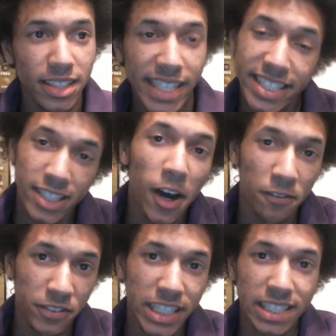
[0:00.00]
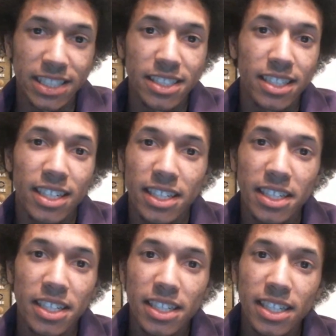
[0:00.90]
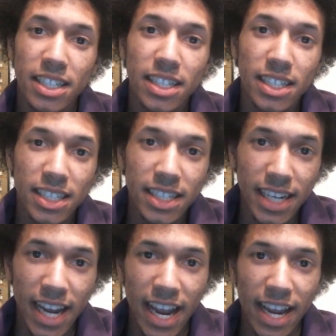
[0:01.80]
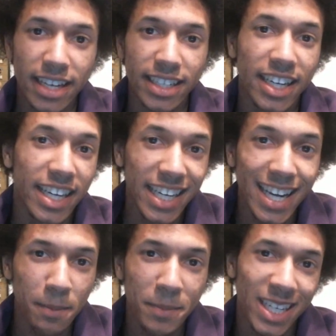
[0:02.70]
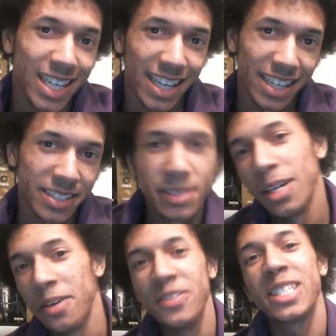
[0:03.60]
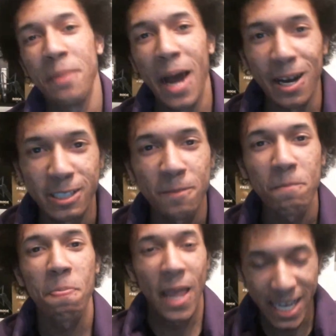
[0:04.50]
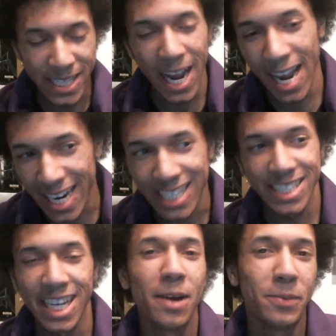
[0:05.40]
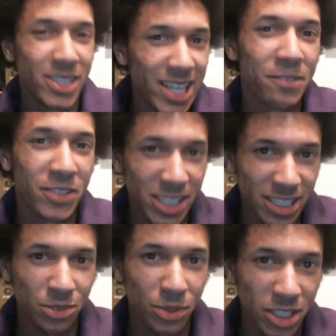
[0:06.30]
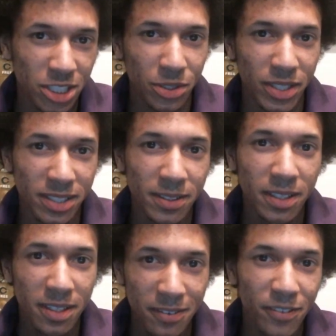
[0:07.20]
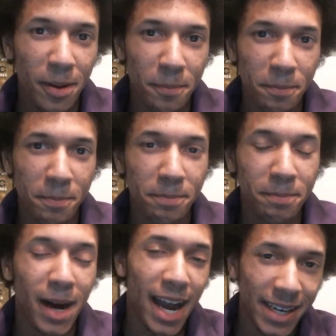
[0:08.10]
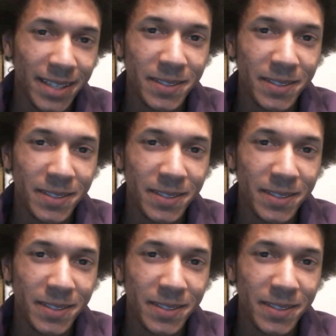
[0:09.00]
toughness and clickability of this mouse, I gotta say I would definitely switch to it from mine.